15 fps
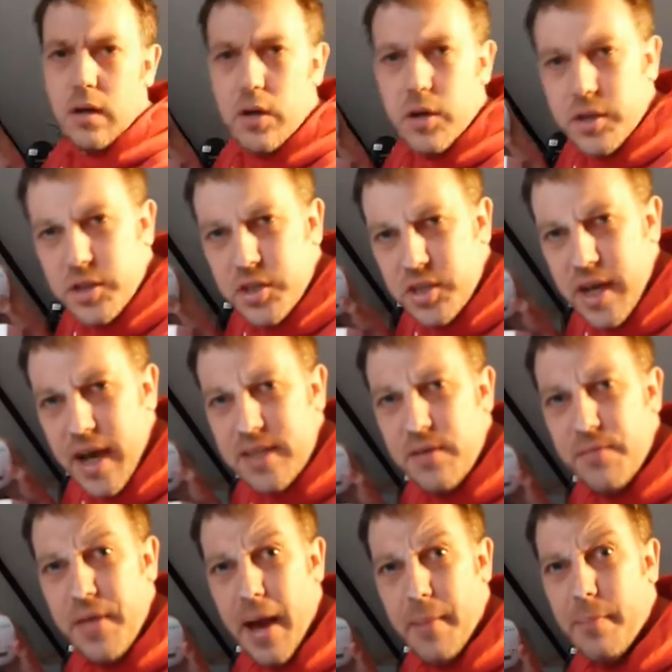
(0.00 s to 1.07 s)
look at the size
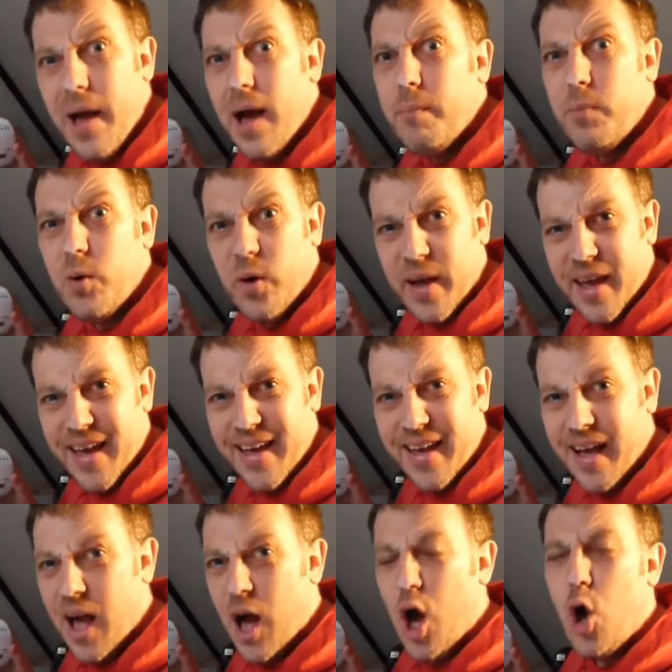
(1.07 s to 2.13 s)
of that bad boy.
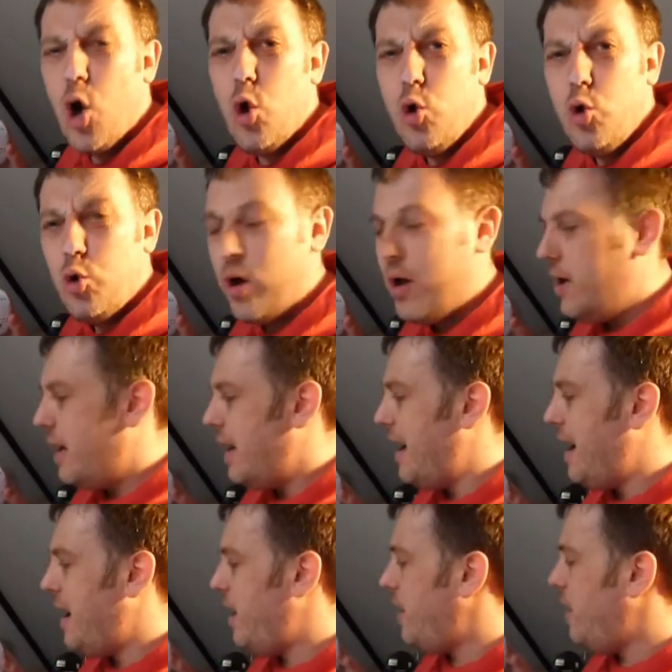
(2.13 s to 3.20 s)
Ooh,
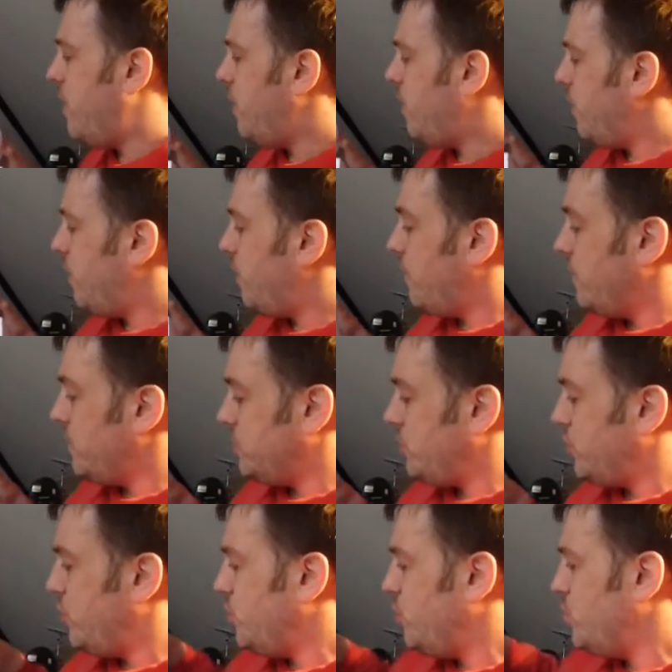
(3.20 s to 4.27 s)
ow! Oh, it's
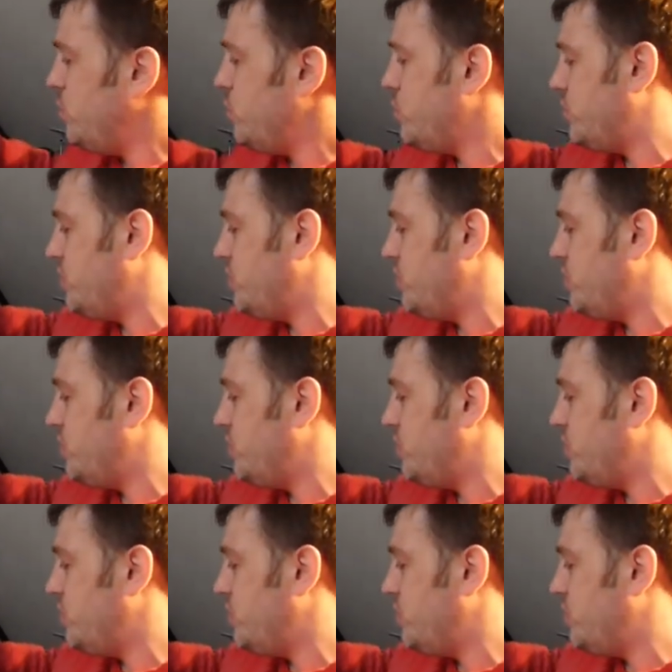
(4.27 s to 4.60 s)
huge,